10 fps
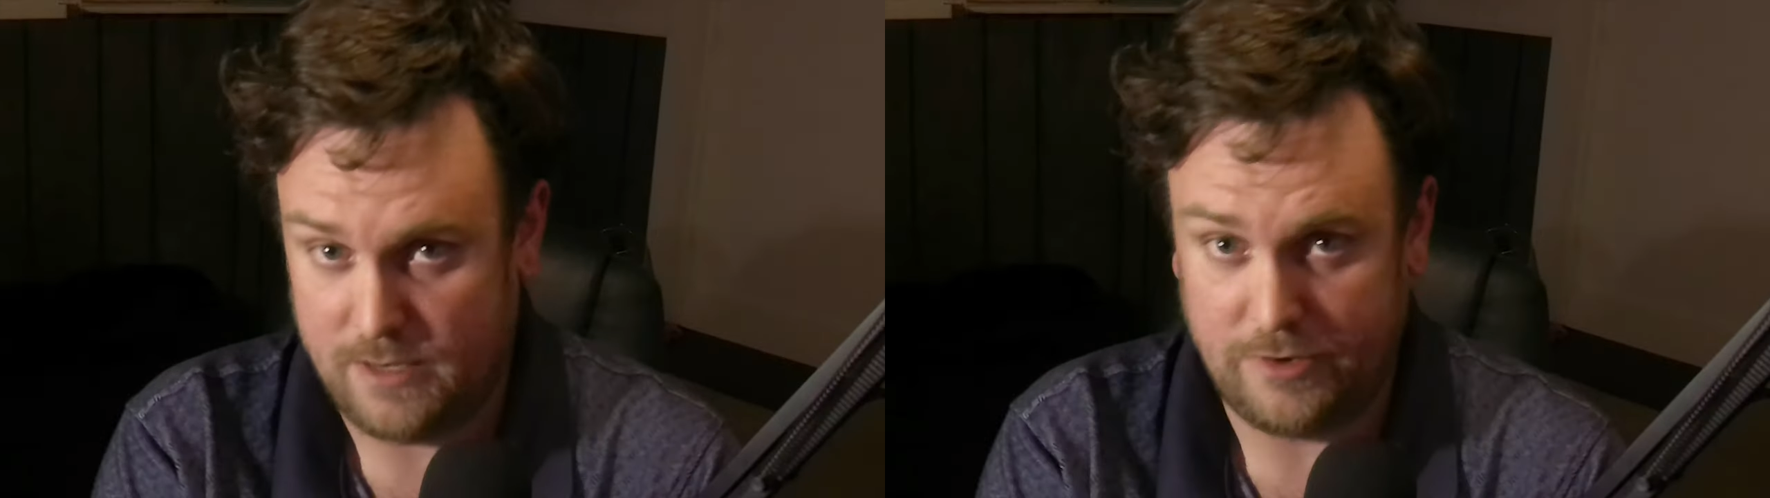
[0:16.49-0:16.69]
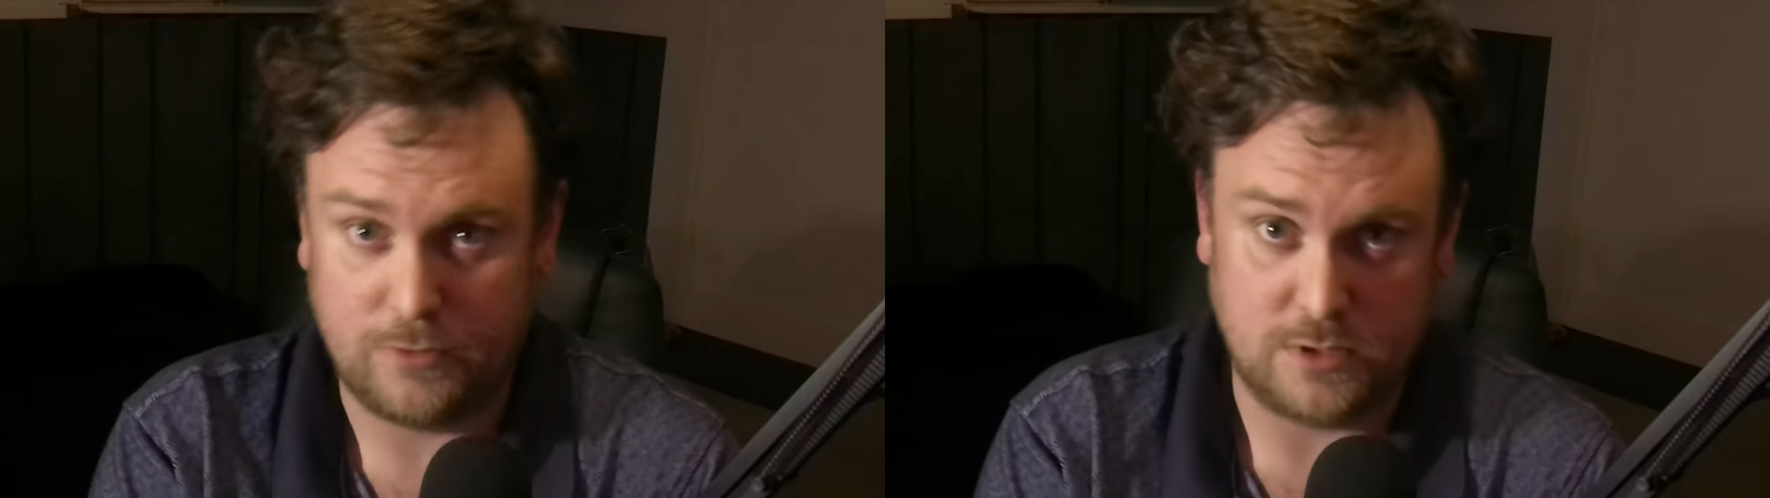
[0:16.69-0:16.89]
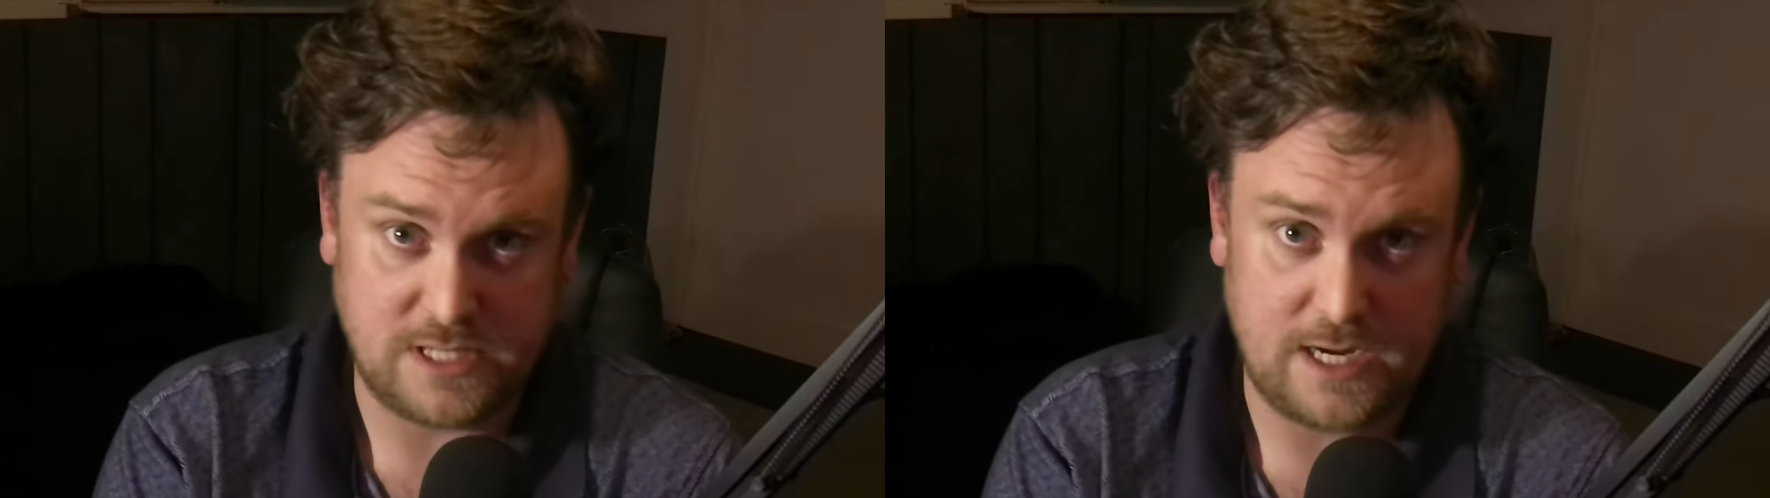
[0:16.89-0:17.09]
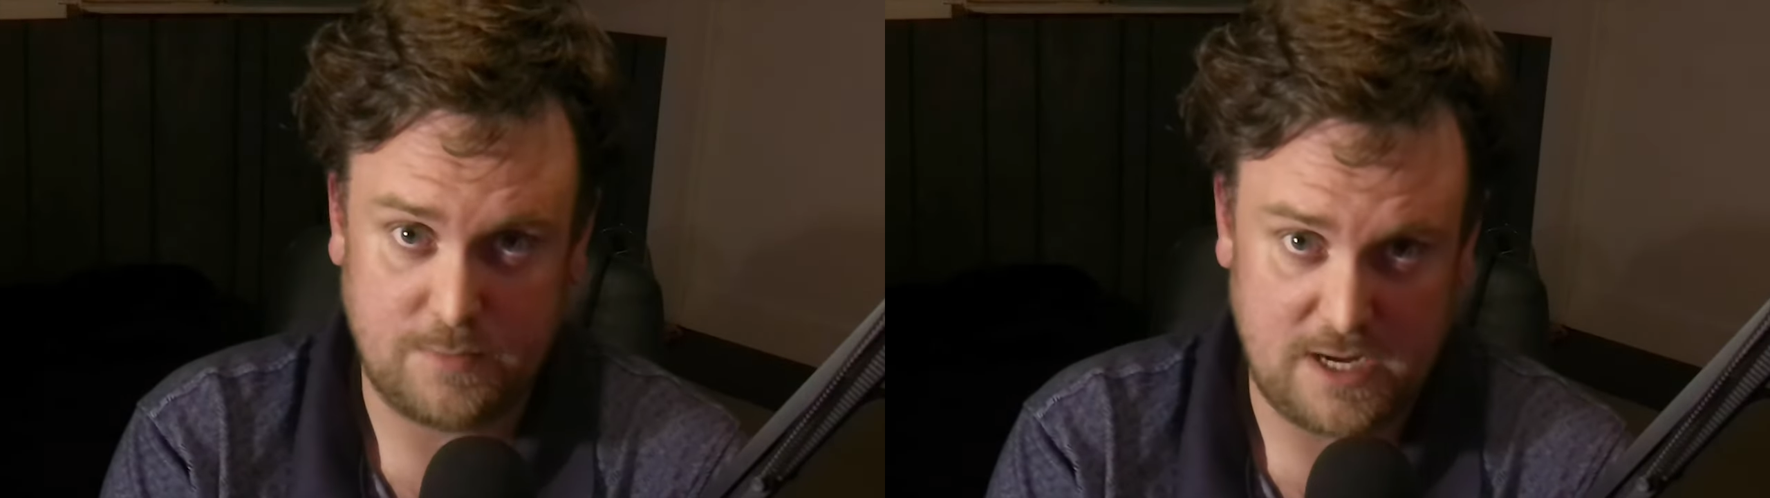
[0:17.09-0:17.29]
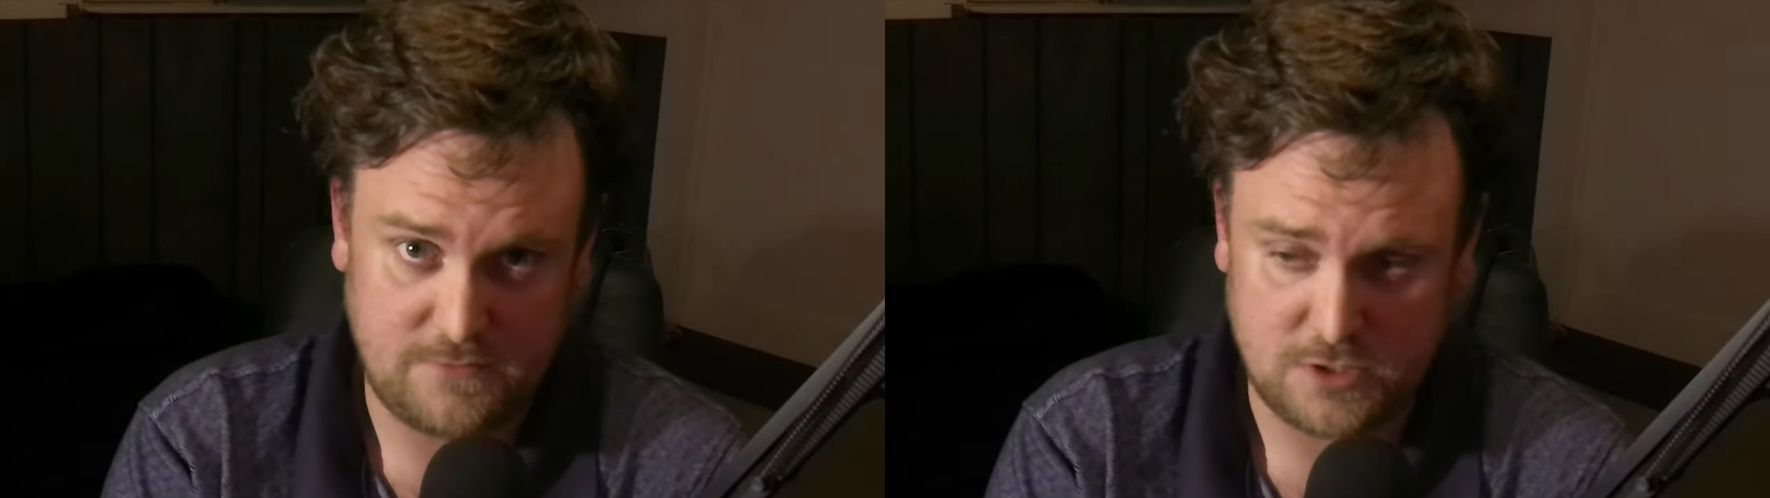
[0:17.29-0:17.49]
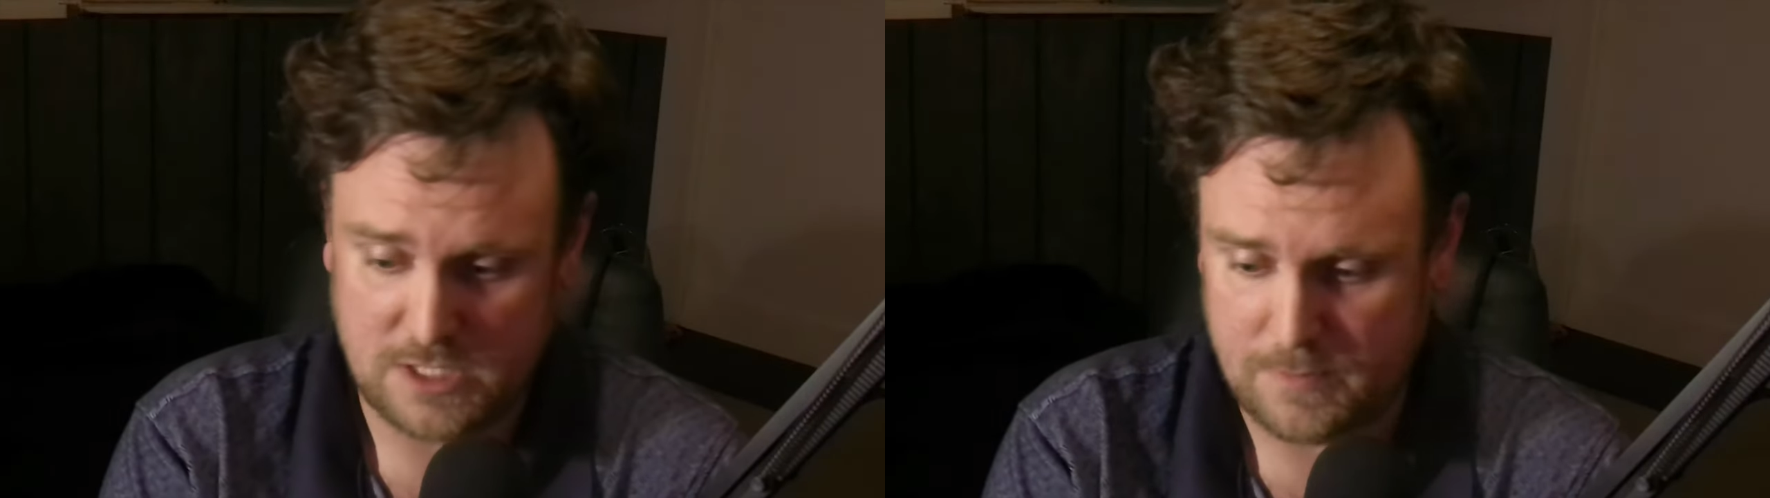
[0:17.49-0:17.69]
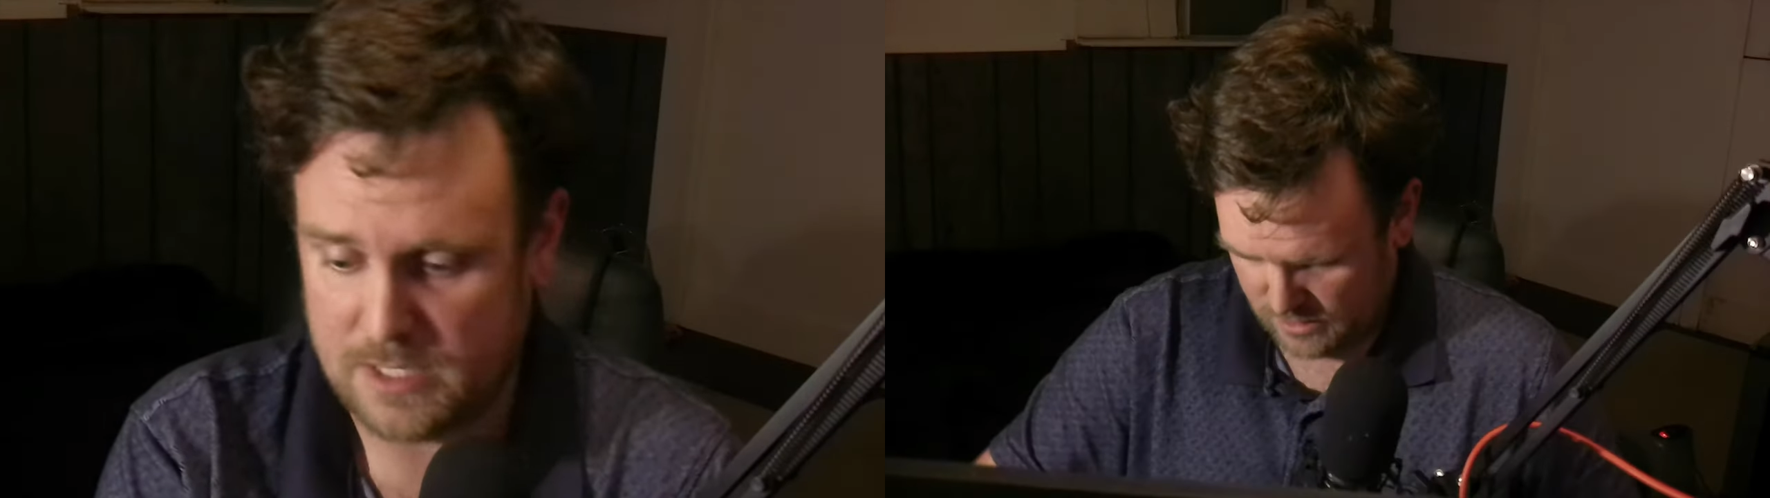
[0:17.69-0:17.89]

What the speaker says: Of course, I had to pay for shipping.